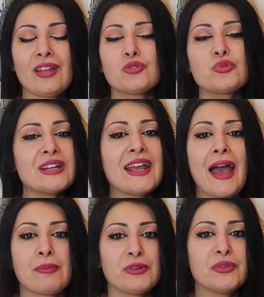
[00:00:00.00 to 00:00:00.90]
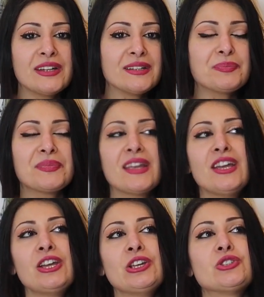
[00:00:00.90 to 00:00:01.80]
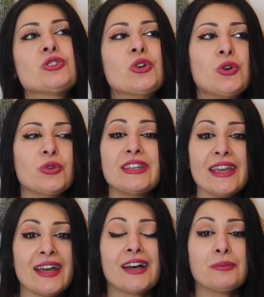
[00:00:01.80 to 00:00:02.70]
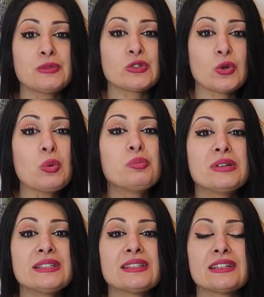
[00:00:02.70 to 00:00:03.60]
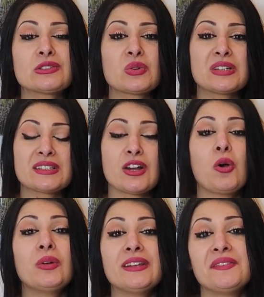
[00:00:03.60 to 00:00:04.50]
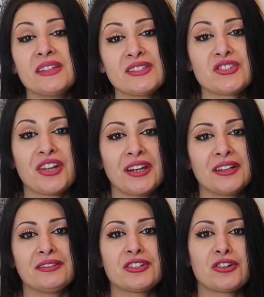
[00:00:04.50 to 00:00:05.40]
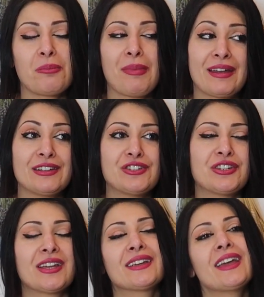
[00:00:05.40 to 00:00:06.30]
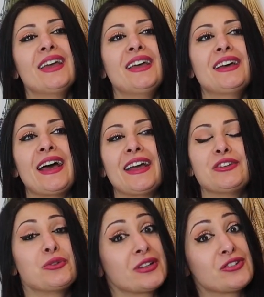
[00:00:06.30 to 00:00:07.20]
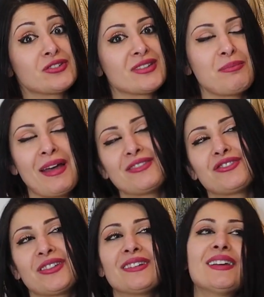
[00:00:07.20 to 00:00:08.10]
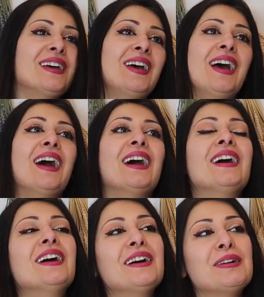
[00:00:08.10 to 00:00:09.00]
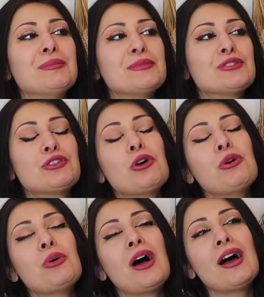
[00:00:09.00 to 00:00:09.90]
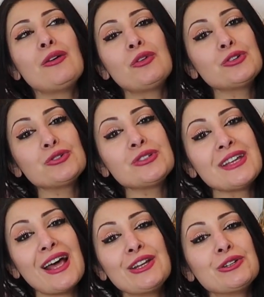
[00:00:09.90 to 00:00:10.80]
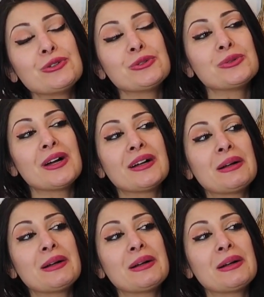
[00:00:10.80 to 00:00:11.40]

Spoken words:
really happy with it. So yeah, I'm so busy, so it's not only this channel which I'm managing, and you can just imagine. So I want to tell you